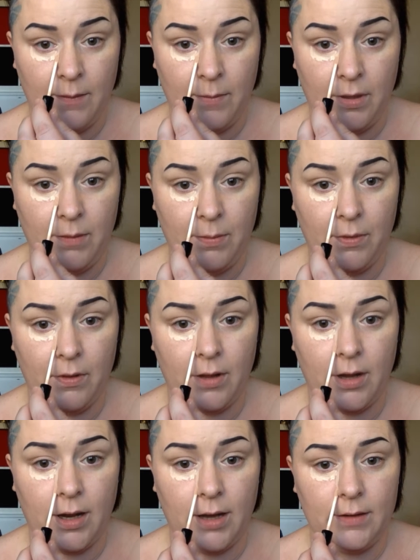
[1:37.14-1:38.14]
people,
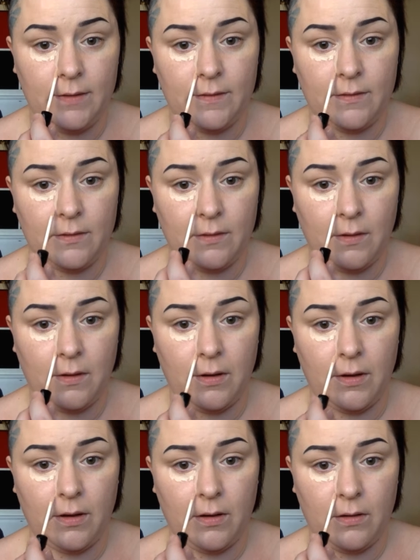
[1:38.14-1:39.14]
and I just
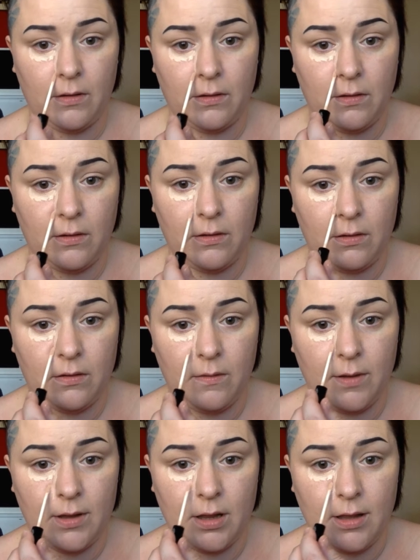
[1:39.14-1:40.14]
do
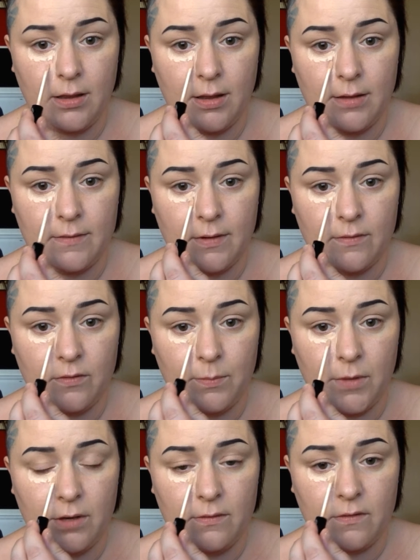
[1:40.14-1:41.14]
it like that down to
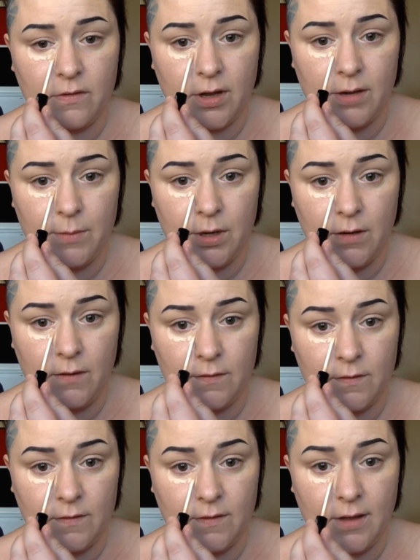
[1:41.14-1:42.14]
the side of my nose
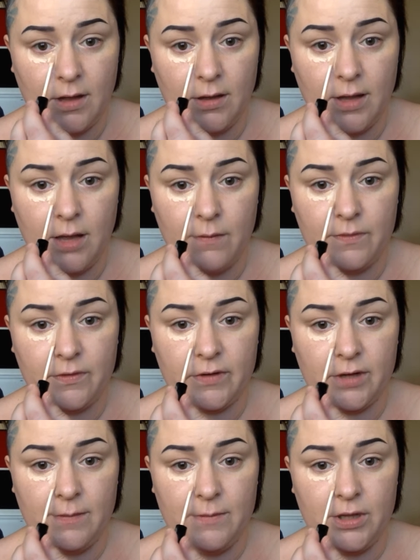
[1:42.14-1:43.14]
because that helps
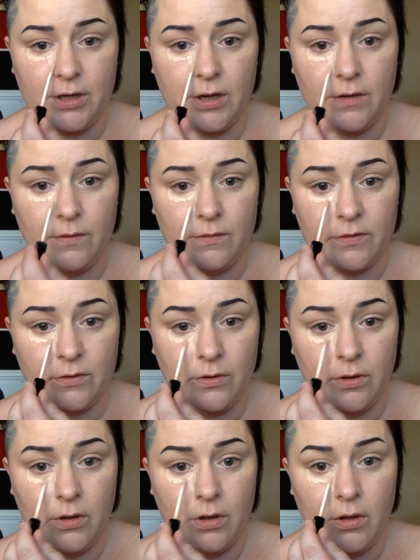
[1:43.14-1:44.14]
slim the nose
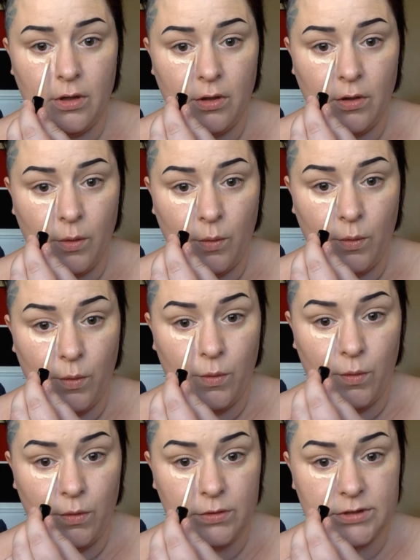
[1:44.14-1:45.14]

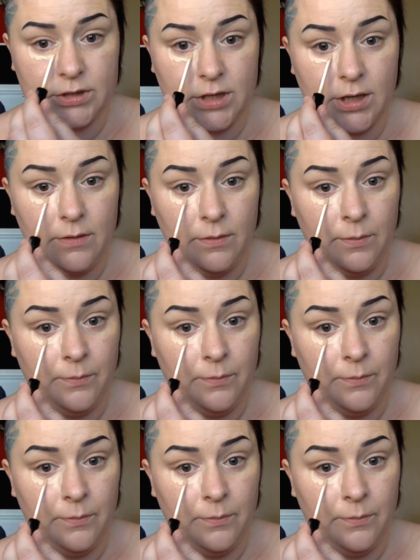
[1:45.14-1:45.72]
also.